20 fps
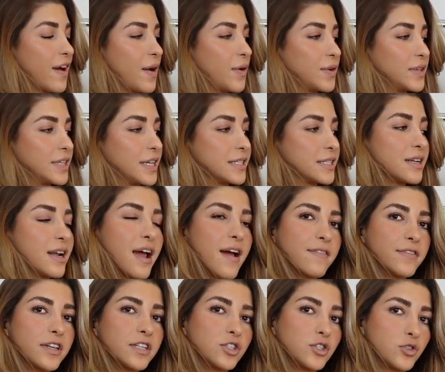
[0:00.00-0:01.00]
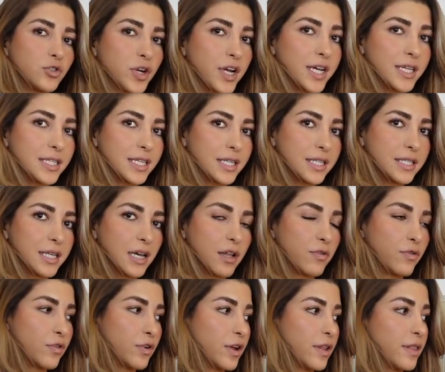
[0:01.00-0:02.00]
how it doesn't have the string detail
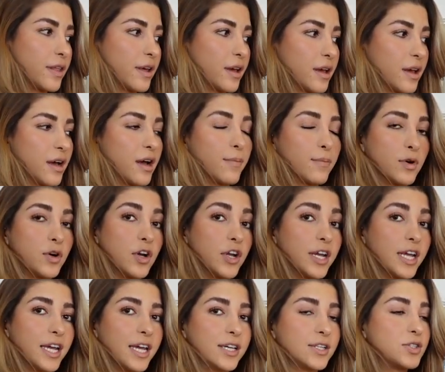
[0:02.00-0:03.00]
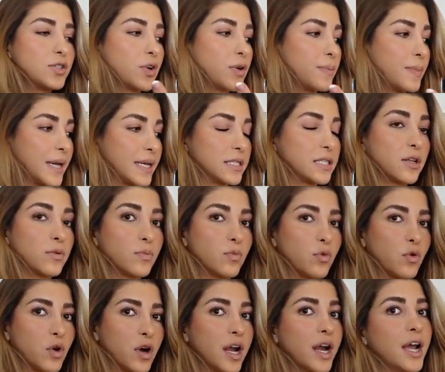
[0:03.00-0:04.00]
for the hoodie, so it makes it
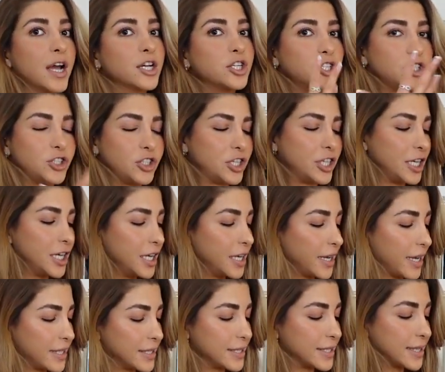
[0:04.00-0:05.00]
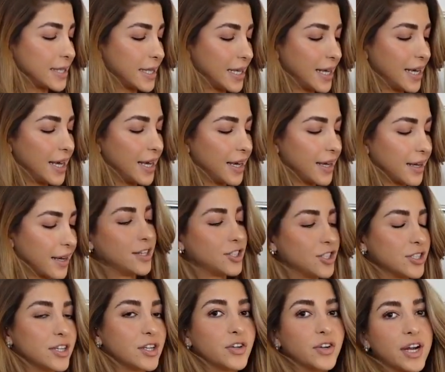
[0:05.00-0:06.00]
more chic and sleek. It's
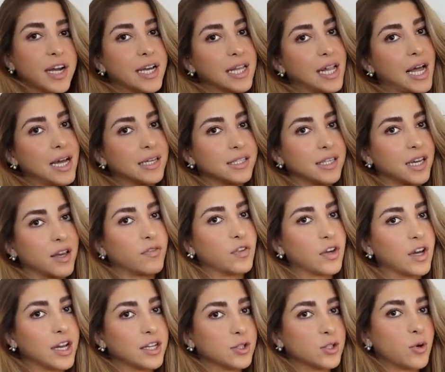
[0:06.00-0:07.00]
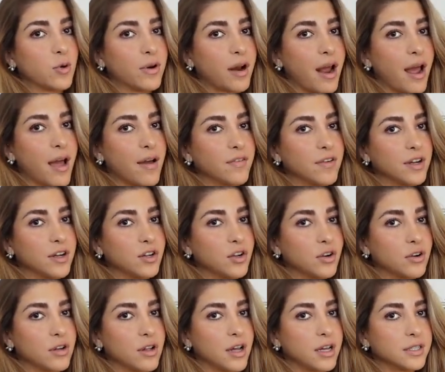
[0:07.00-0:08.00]
just a great classic if you guys don't have it in
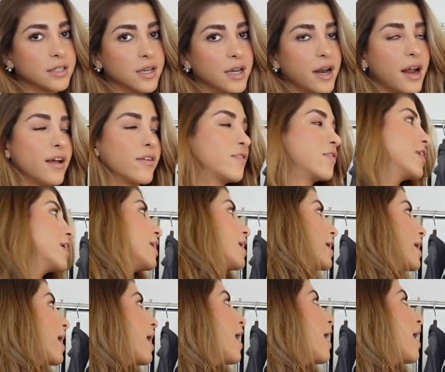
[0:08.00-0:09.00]
your closet. I feel like